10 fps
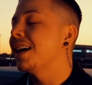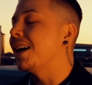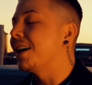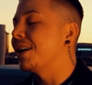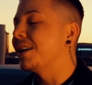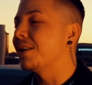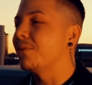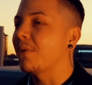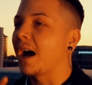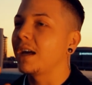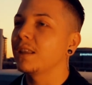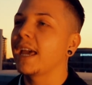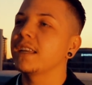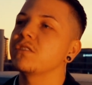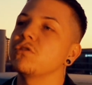I
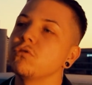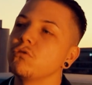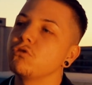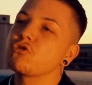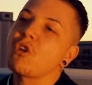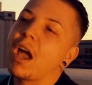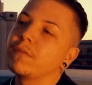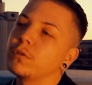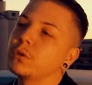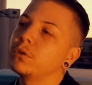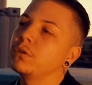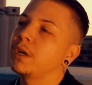like to travel